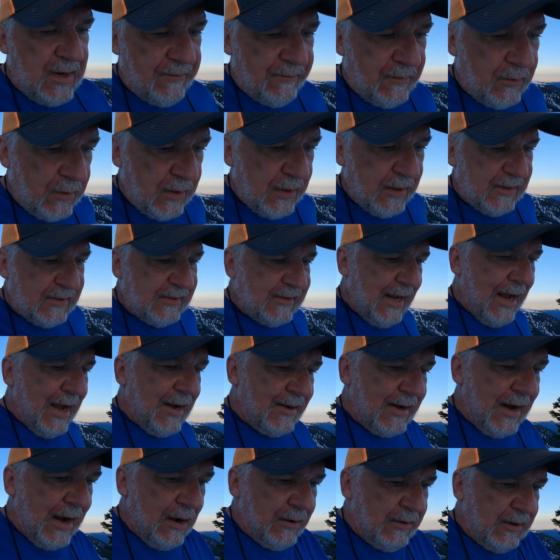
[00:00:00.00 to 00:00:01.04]
I haven't really
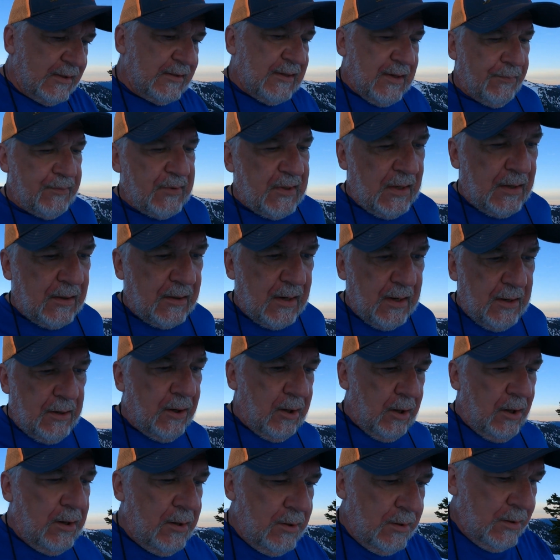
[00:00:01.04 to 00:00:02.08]
sat down except to eat
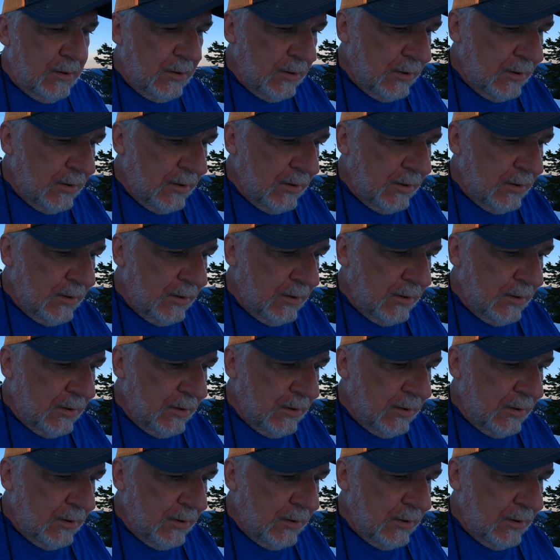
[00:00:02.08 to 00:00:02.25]
dinner.